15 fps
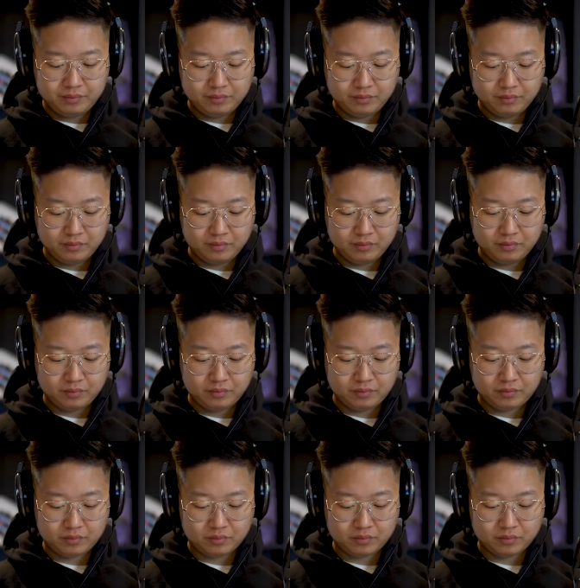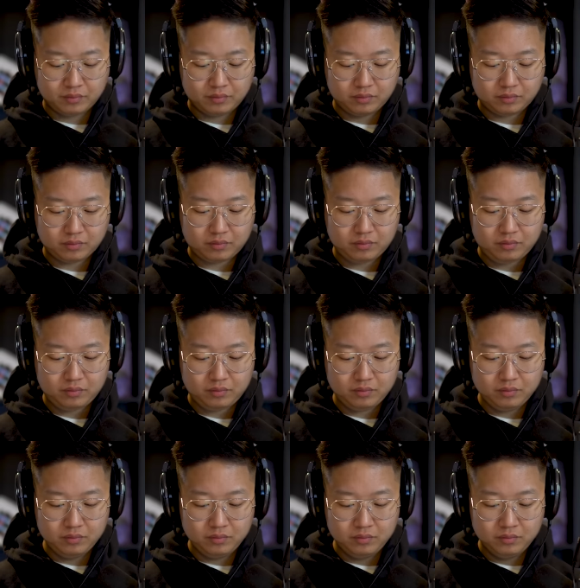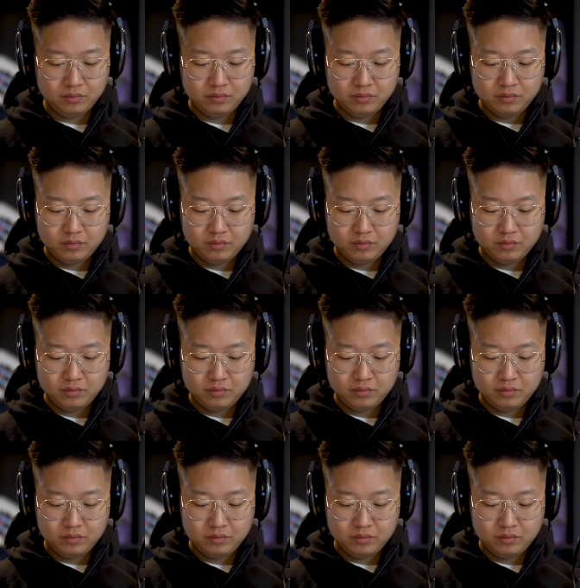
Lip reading: No one is speaking in this clip.